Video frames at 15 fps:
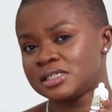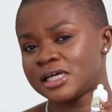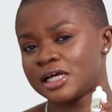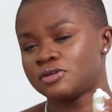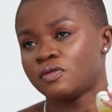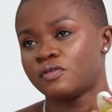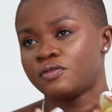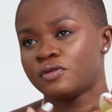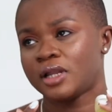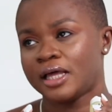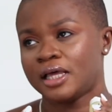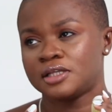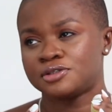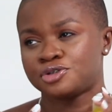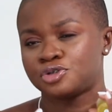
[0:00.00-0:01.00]
I don't feel
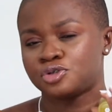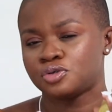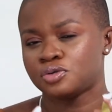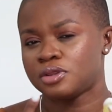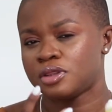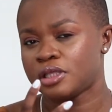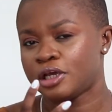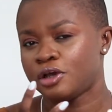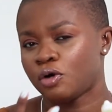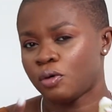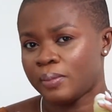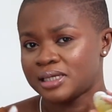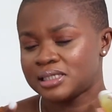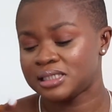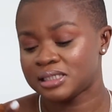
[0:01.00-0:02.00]
like it's too thick on
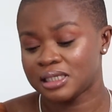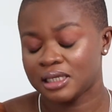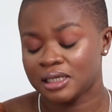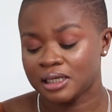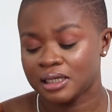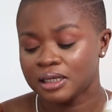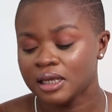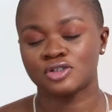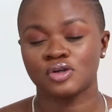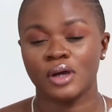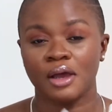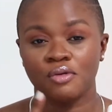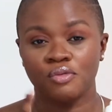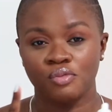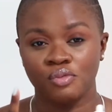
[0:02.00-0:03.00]
my skin. So
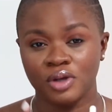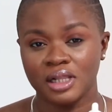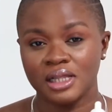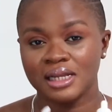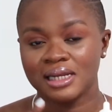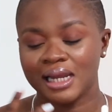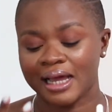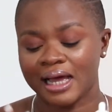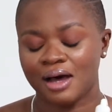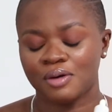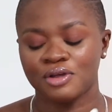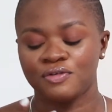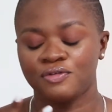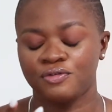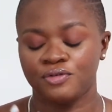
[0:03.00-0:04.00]
I really like how
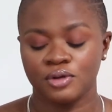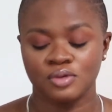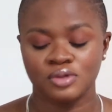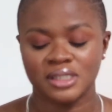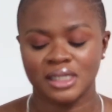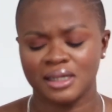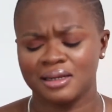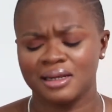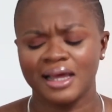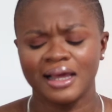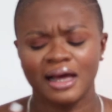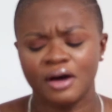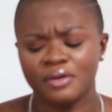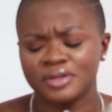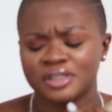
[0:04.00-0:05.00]
it feels and I like
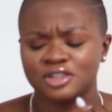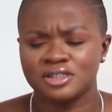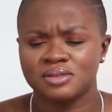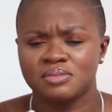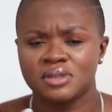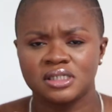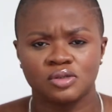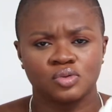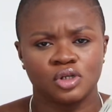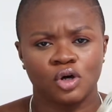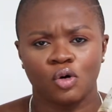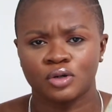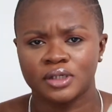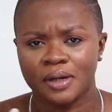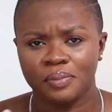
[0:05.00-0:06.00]
how it just mixes
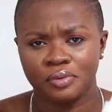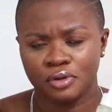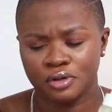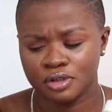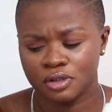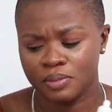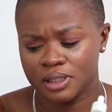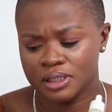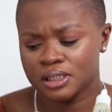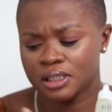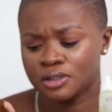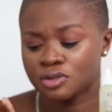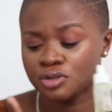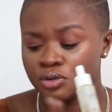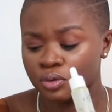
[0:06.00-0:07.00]
with that products on my
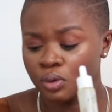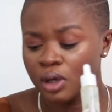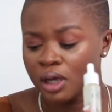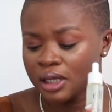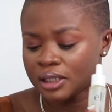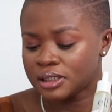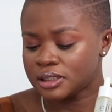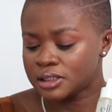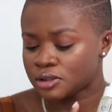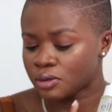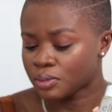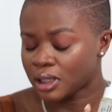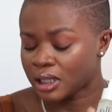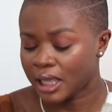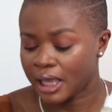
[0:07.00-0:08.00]
skin. So this is
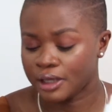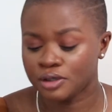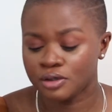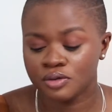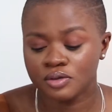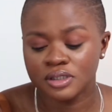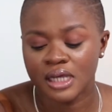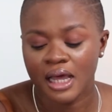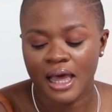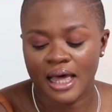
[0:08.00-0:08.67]
something that I use.